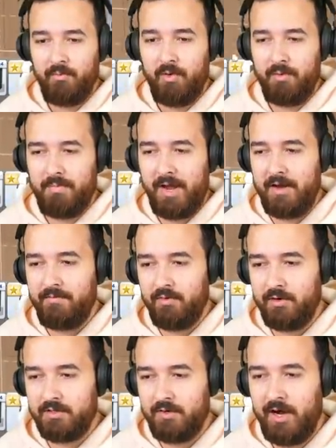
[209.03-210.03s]
than what we paid
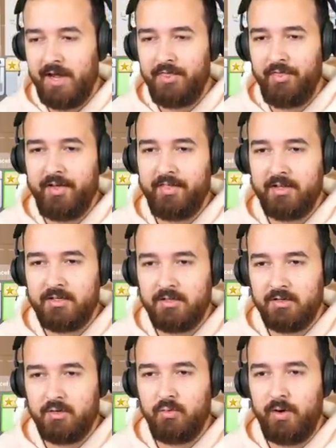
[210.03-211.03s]
for it. So I think this is
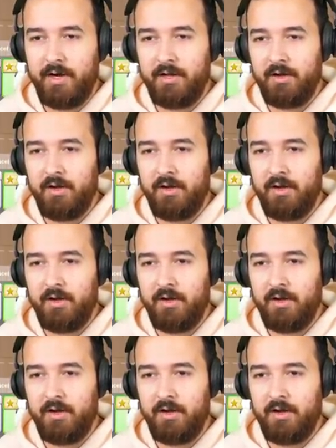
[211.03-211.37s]
a good way to